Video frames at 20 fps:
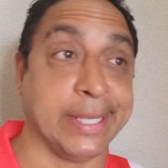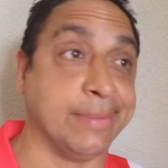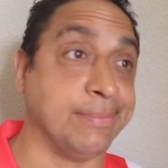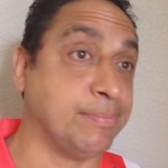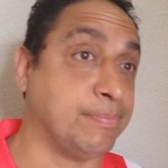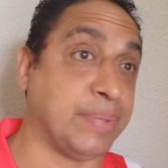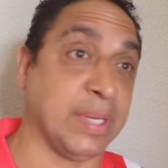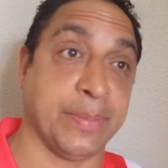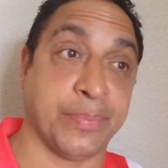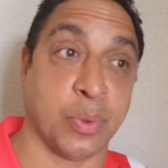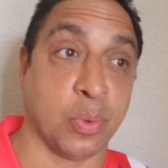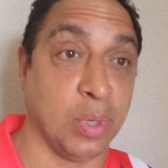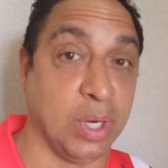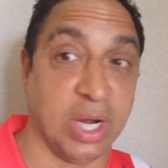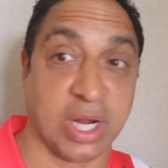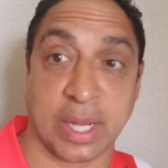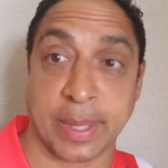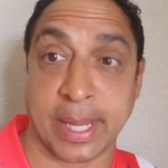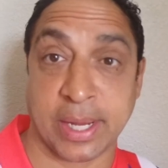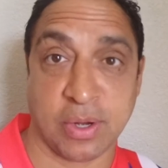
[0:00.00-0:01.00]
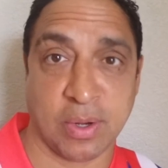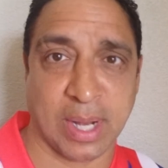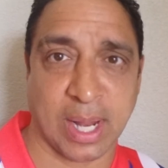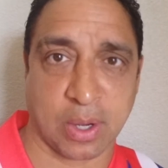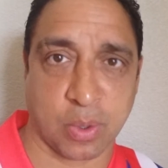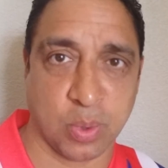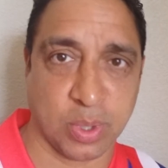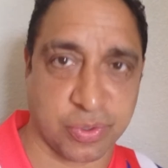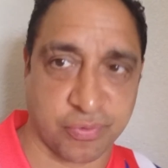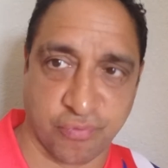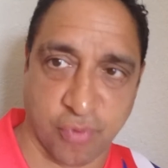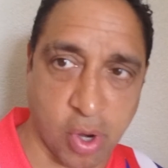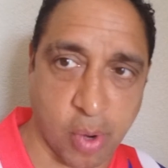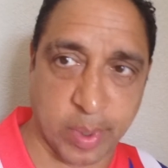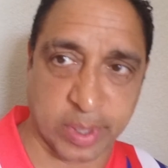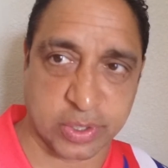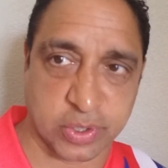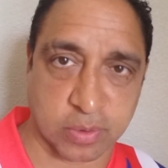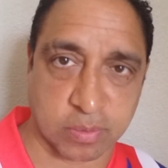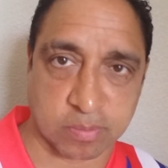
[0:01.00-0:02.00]
then people were looking at you like, what's
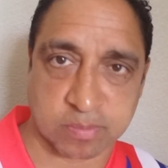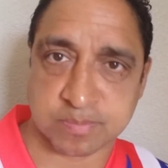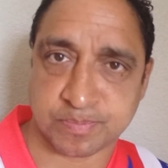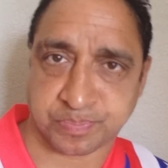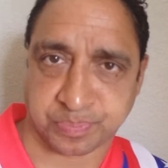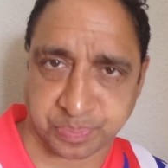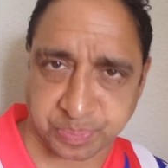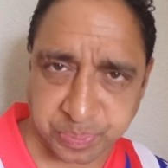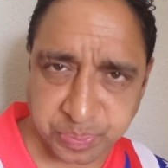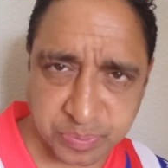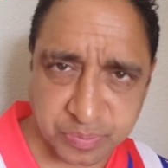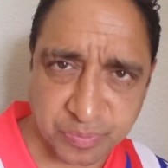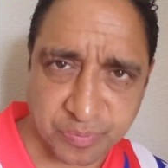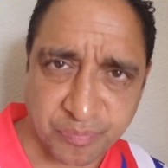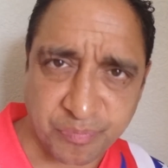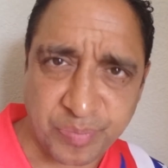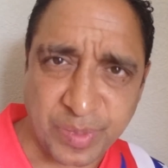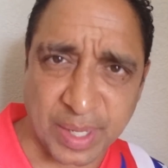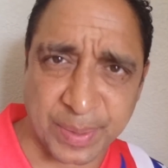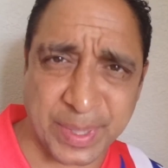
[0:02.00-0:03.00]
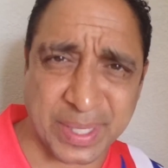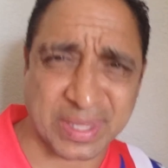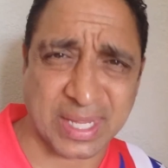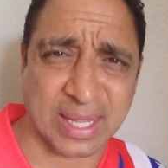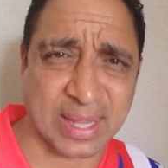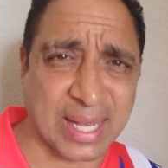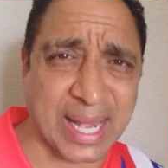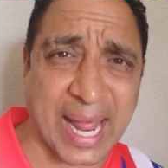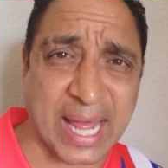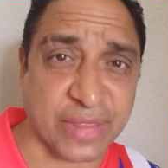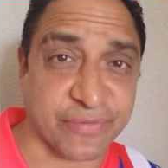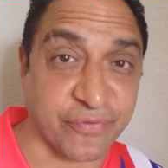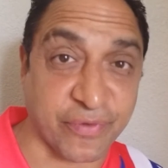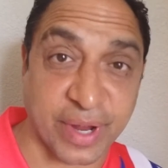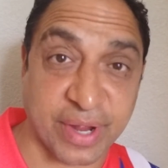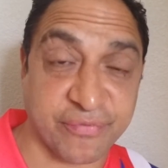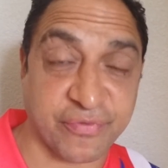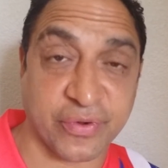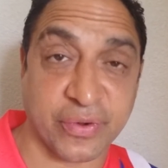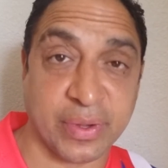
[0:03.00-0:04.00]
wrong with you? These things last
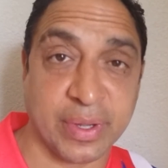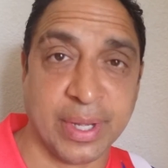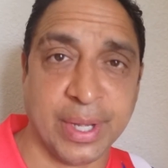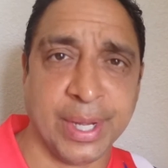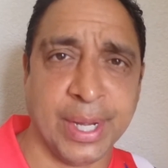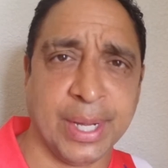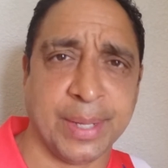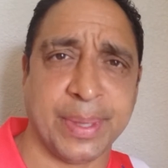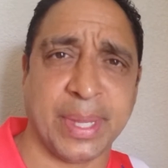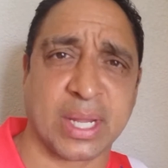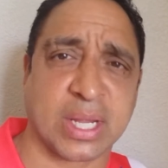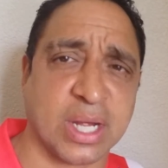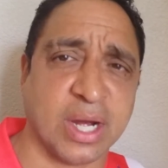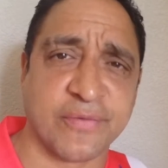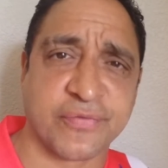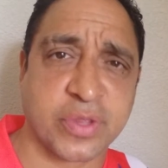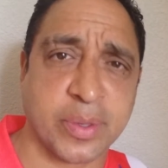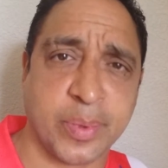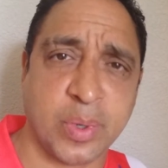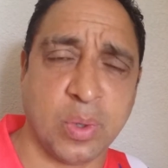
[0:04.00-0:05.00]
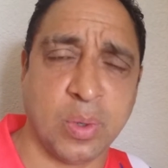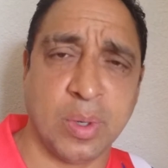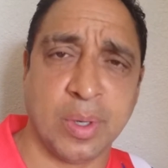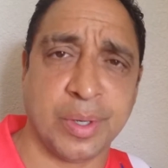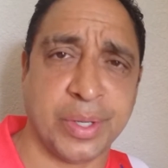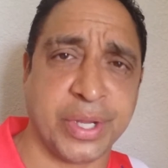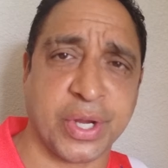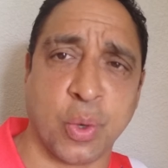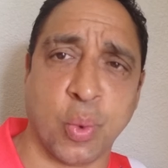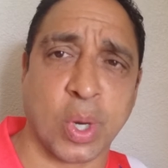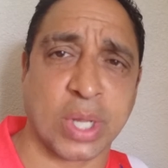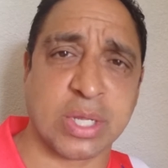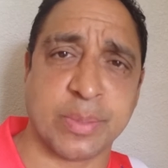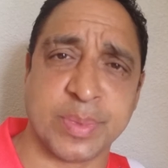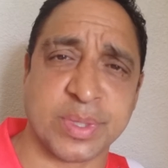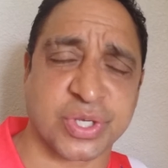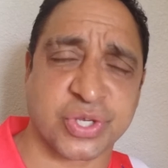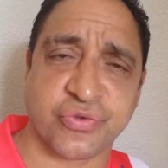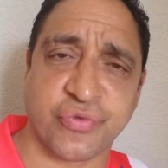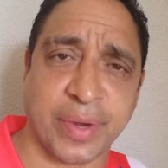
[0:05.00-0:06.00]
forever. They're comfortable. You can wear
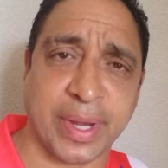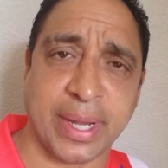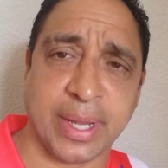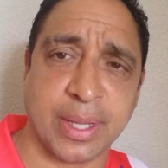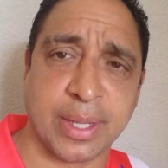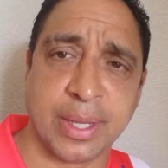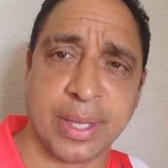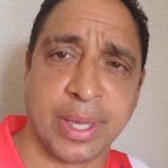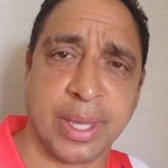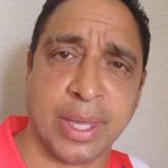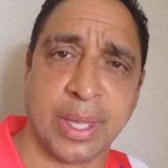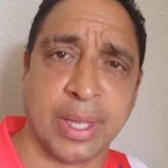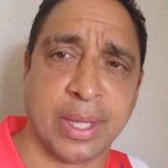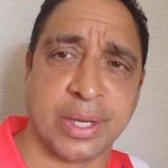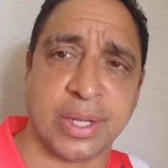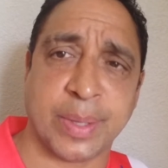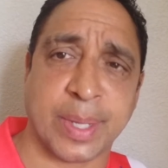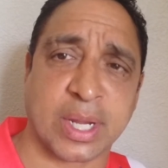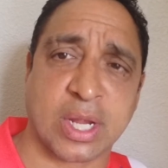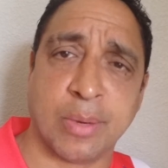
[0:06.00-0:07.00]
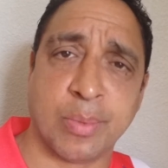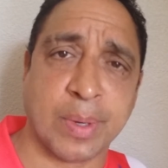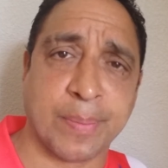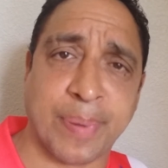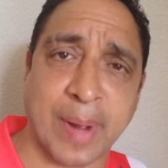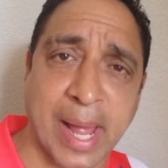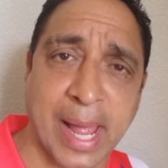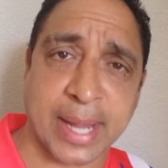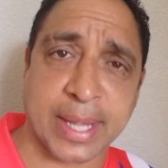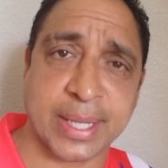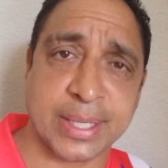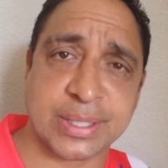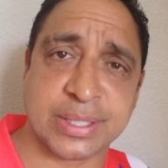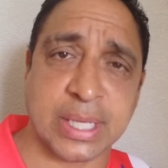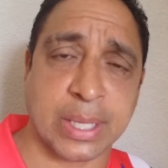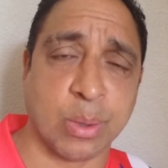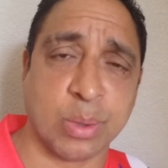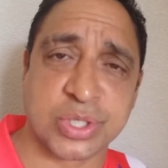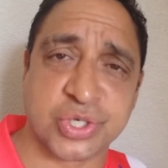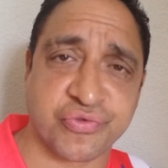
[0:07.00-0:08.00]
them in the street, and they come with
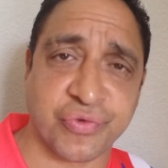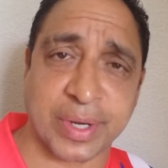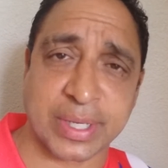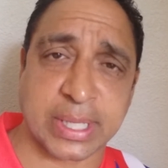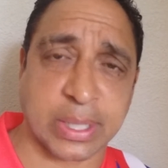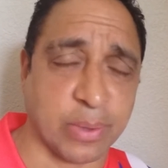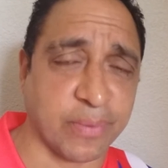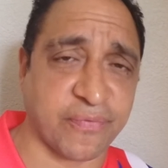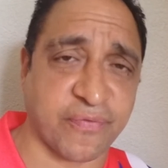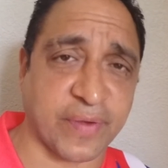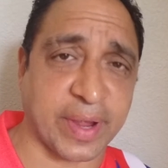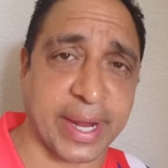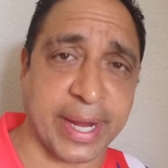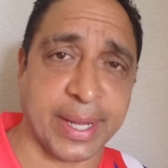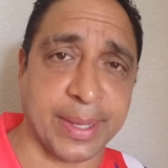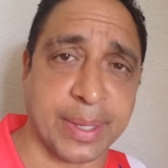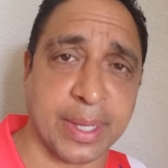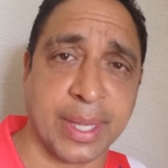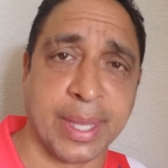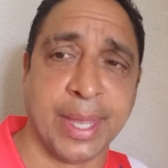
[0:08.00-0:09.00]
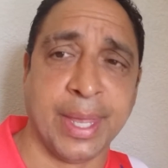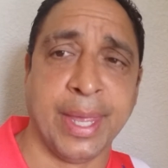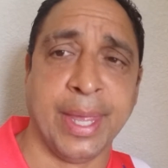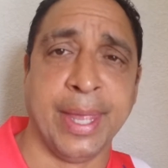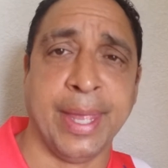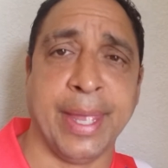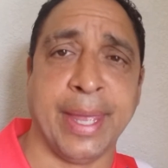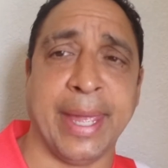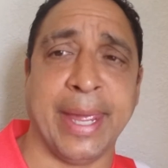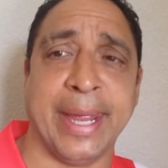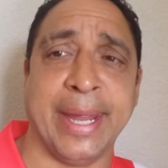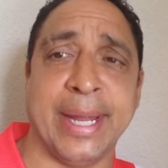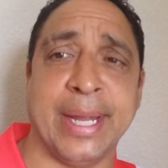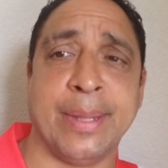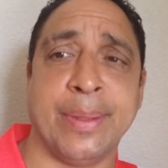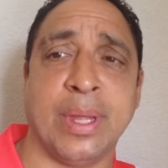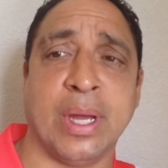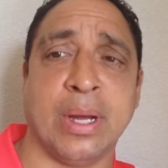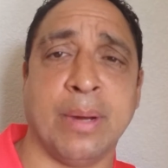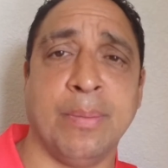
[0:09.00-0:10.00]
pockets. They don't shrink. They don't fade.
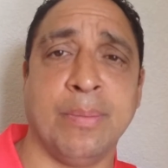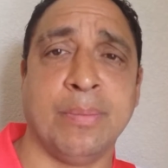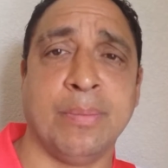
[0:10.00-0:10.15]
And